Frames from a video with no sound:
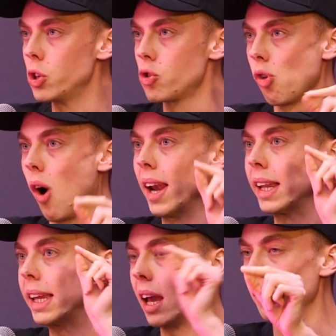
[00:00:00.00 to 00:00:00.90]
try
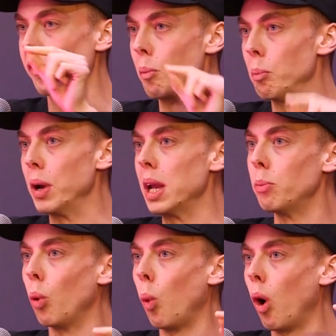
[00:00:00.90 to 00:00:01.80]
and get from
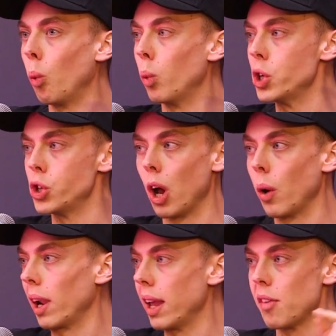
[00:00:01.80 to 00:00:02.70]
people what we should
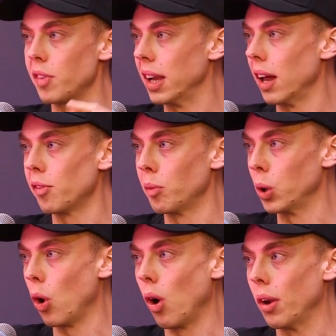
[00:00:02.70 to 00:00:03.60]
only ever get from
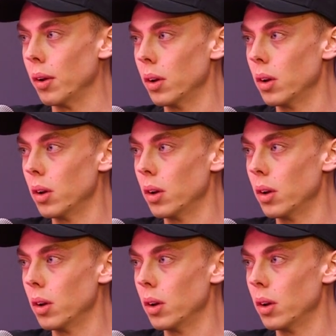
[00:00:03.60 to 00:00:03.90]
God.